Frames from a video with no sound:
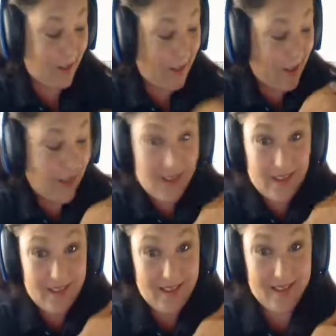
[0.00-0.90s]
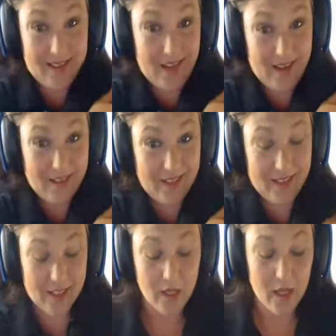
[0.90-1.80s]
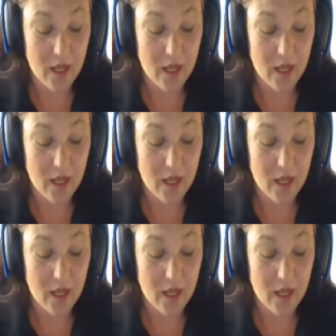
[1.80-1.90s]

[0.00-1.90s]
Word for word: Uh, yeah, right there.